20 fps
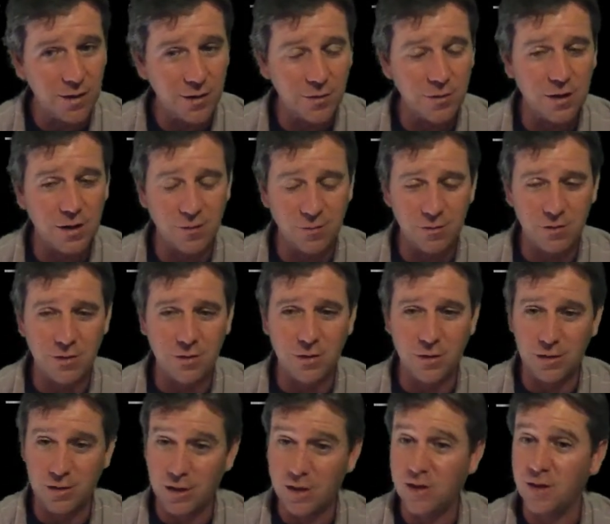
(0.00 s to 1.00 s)
as was just
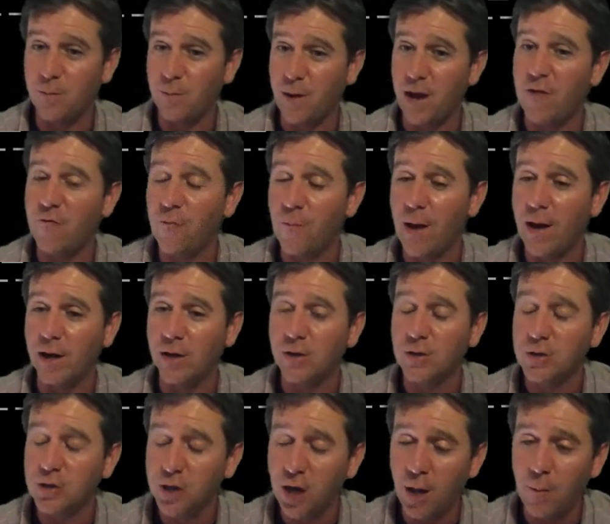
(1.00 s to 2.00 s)
discussed, the bioinformatics
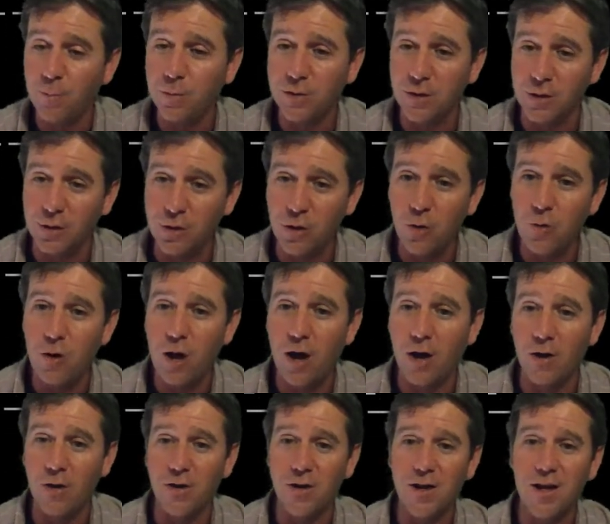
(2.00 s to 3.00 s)
chops and
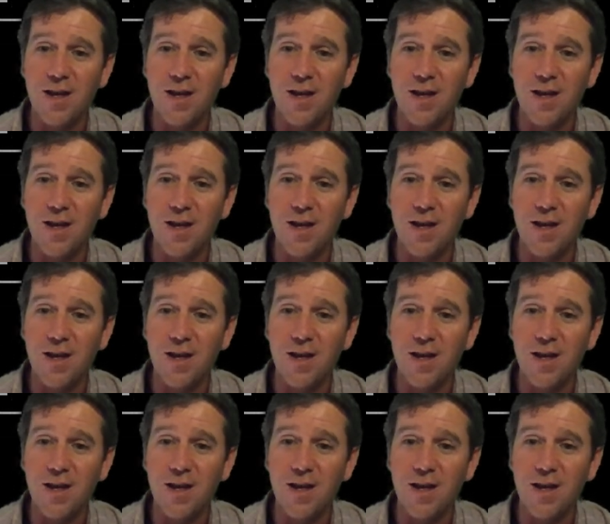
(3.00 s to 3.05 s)
know-how